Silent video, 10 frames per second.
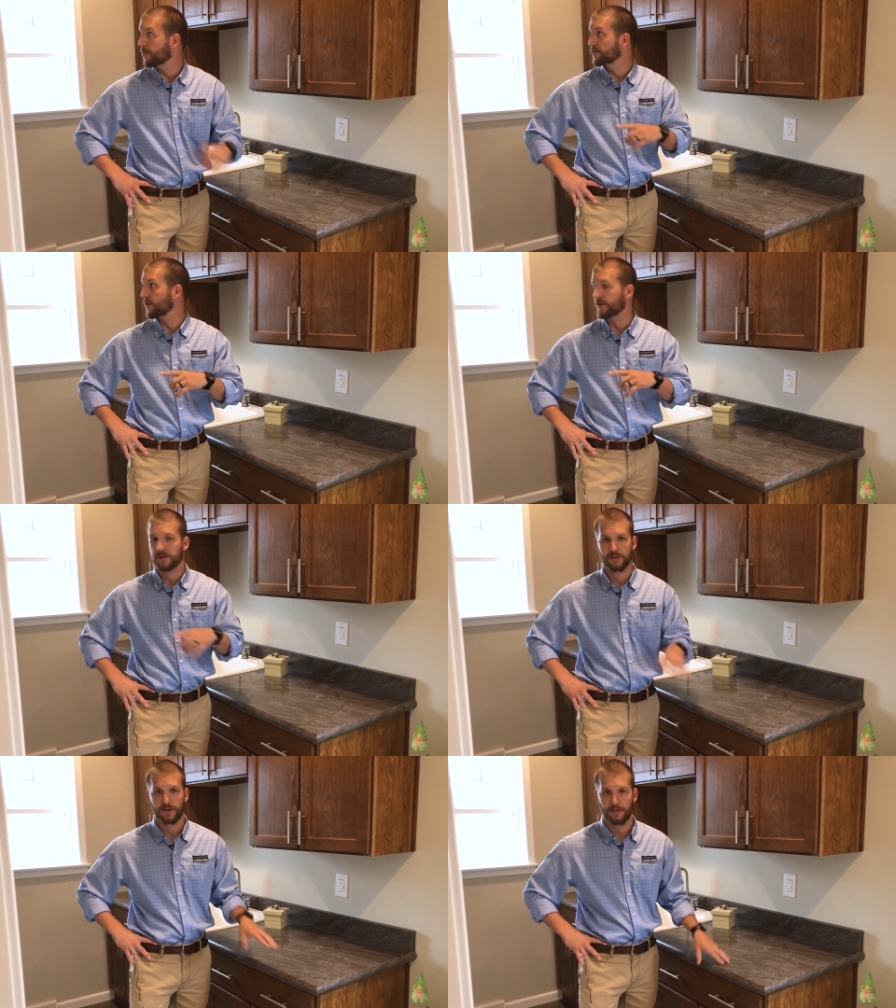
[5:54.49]
which
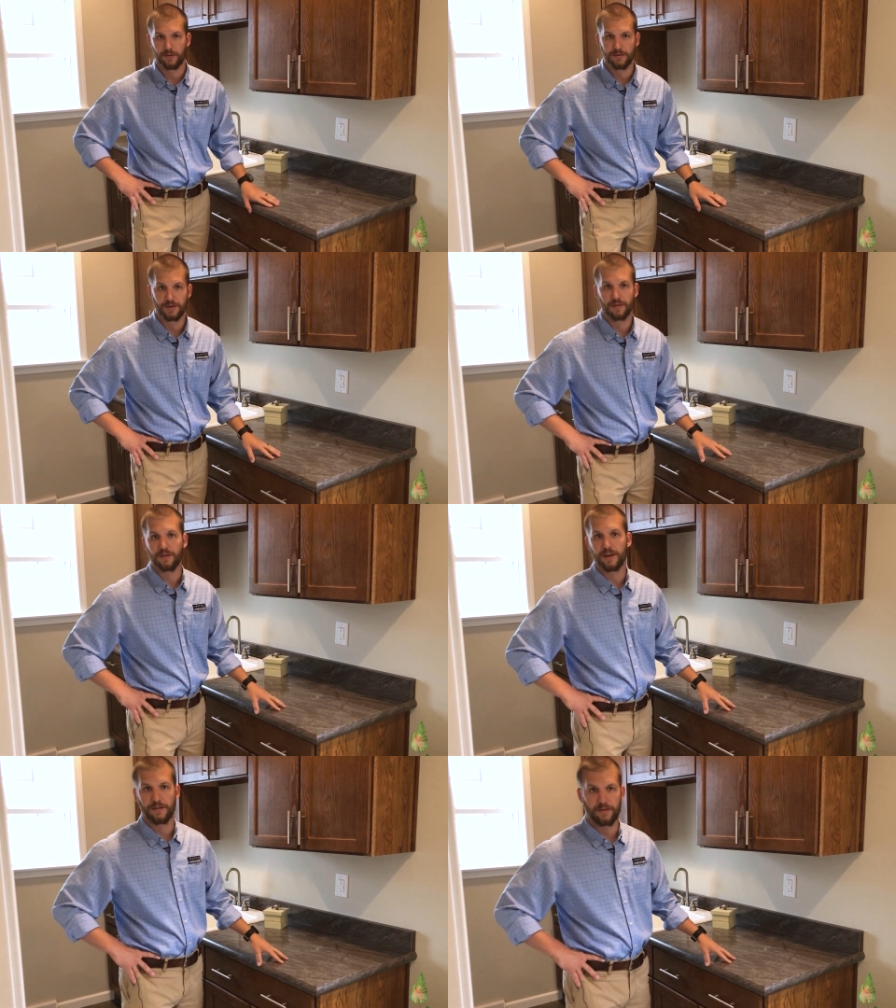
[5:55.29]
also includes
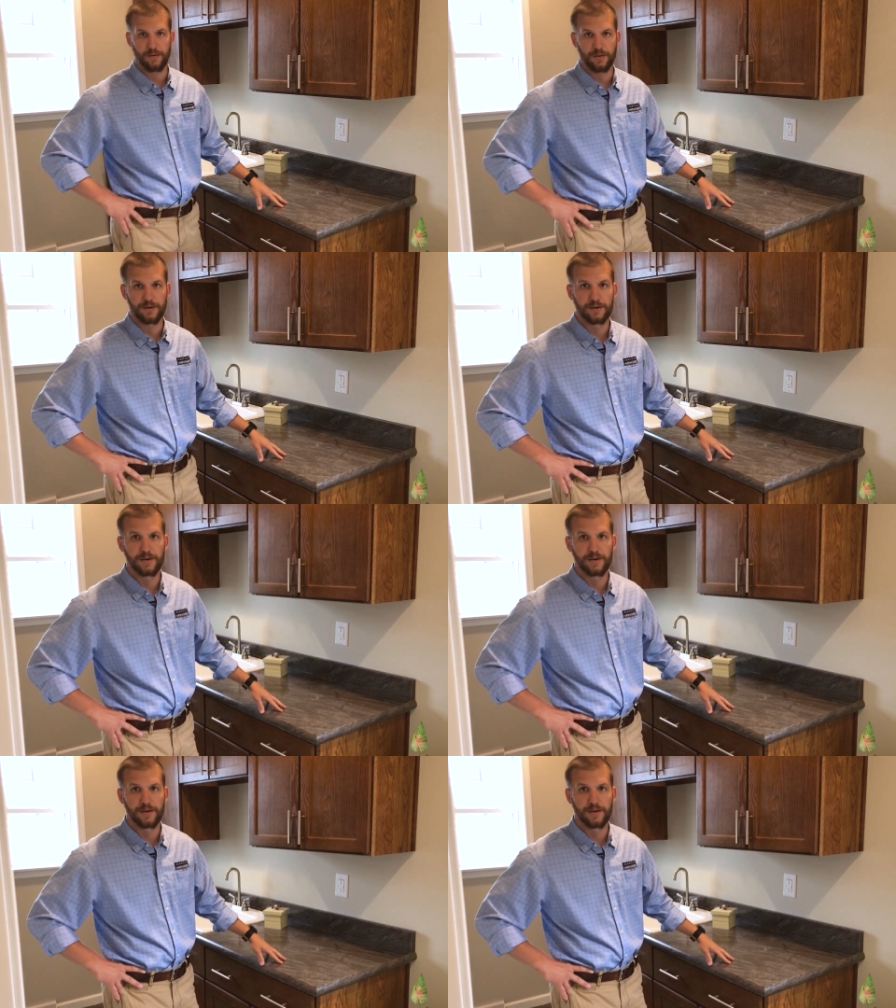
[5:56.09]
overhead storage.